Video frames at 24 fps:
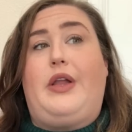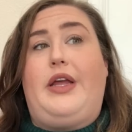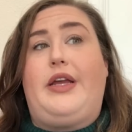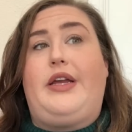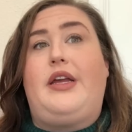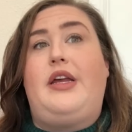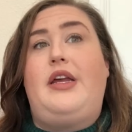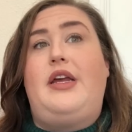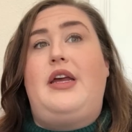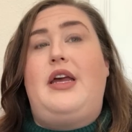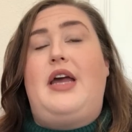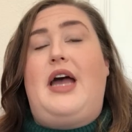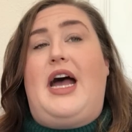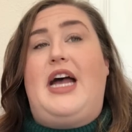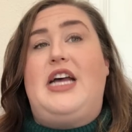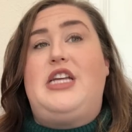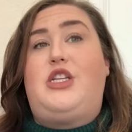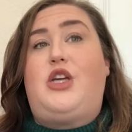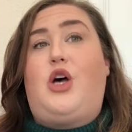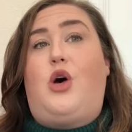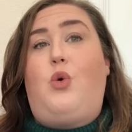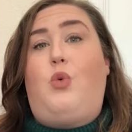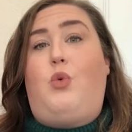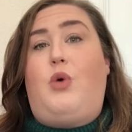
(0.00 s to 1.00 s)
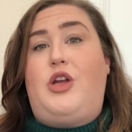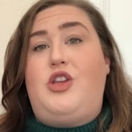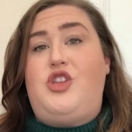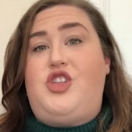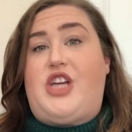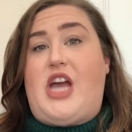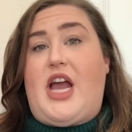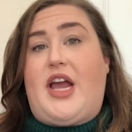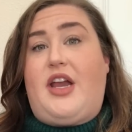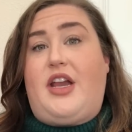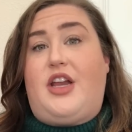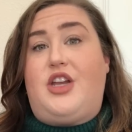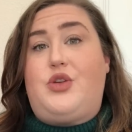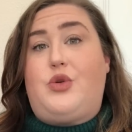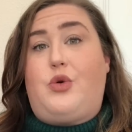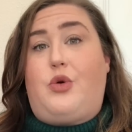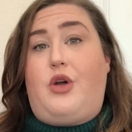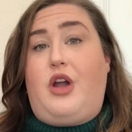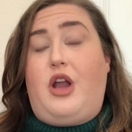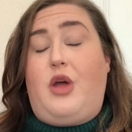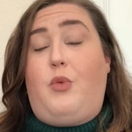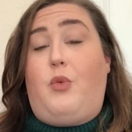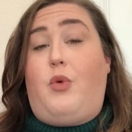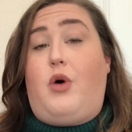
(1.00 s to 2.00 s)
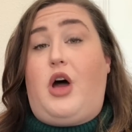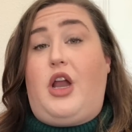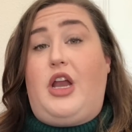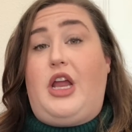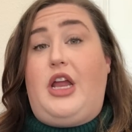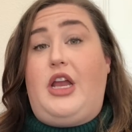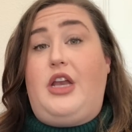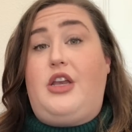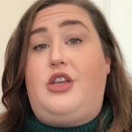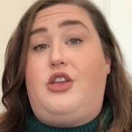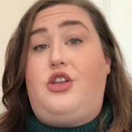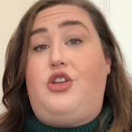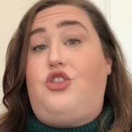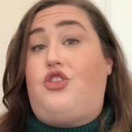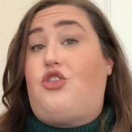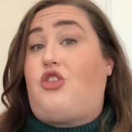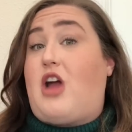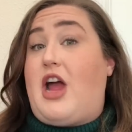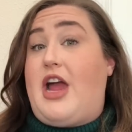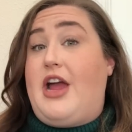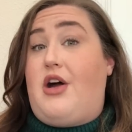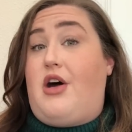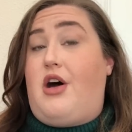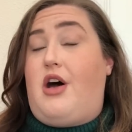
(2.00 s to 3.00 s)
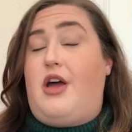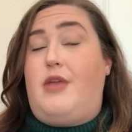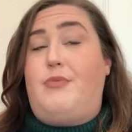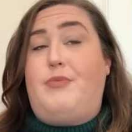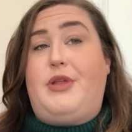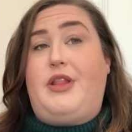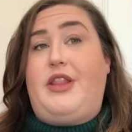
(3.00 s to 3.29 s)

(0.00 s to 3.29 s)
Like I saw one jacket at Torrid I wanted to try on,